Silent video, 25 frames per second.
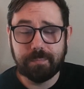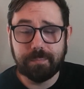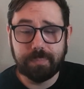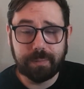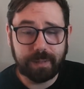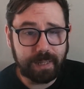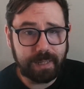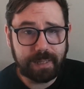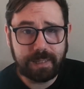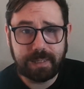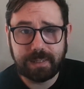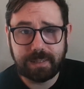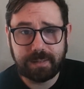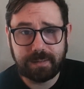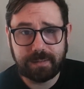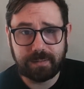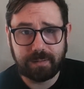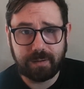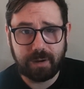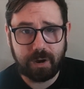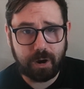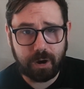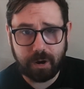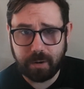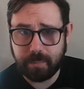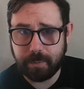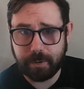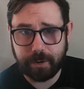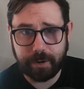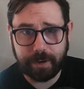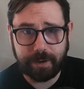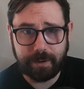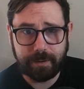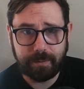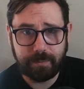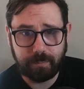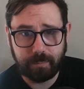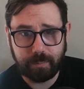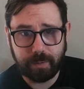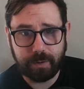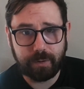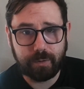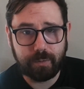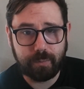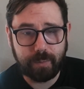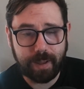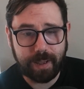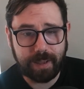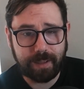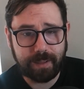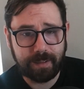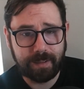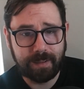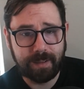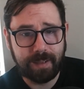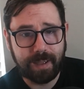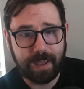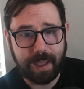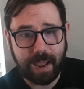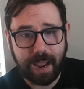Blitz armory real quick,